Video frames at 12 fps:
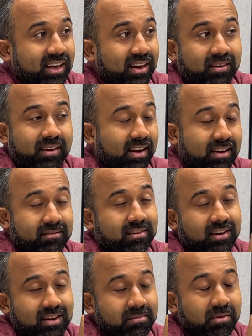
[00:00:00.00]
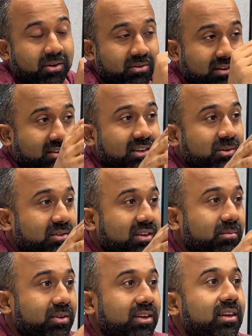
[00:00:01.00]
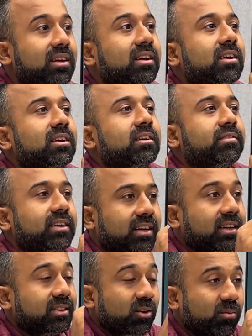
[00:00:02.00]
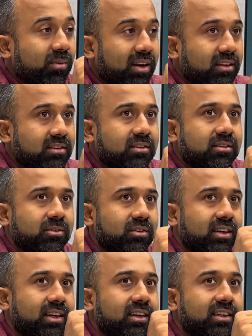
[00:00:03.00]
I haven't read it, but I was listening to a summary of it, and it's on my list to read.